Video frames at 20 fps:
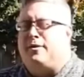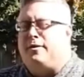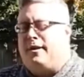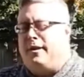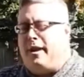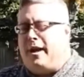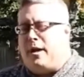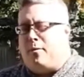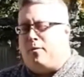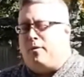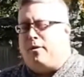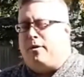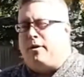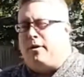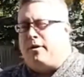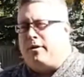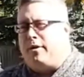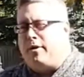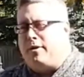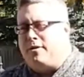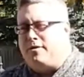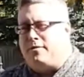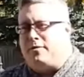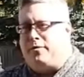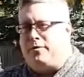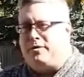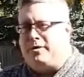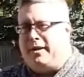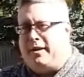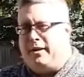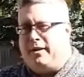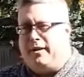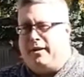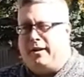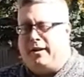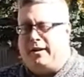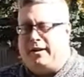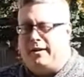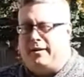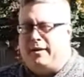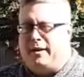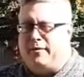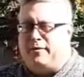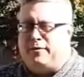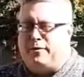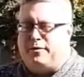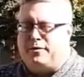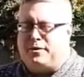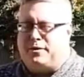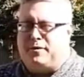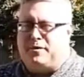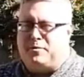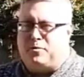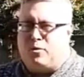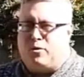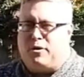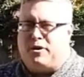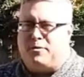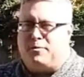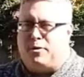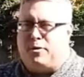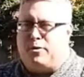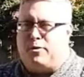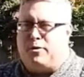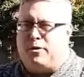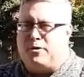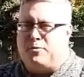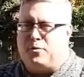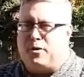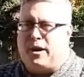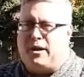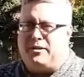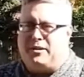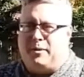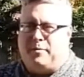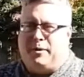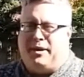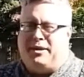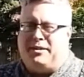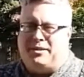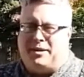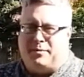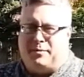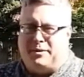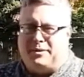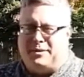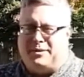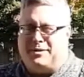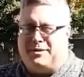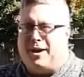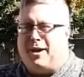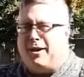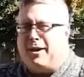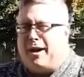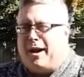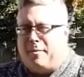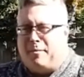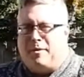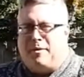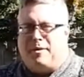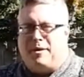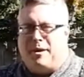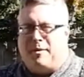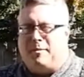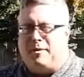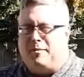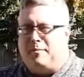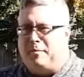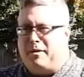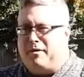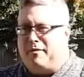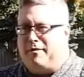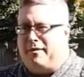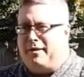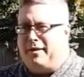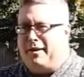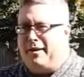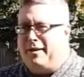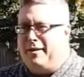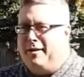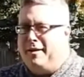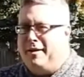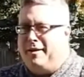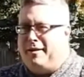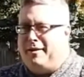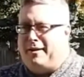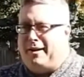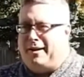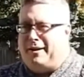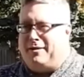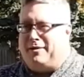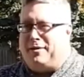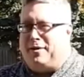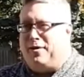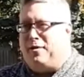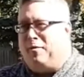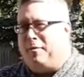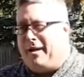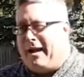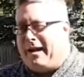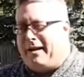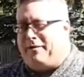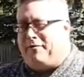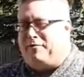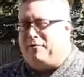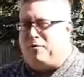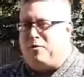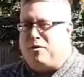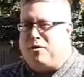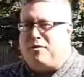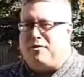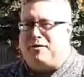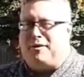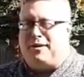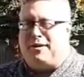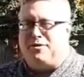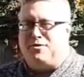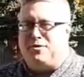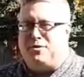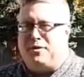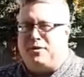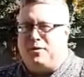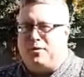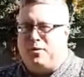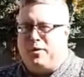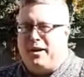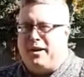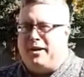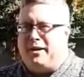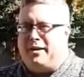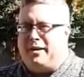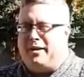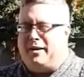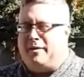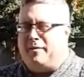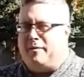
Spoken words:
Certainly, yeah. We're a large, full-scale and full-service mortgage brokerage. We're actually based in Mississauga. I'm a Bellevillian, so I go back and forth during the week.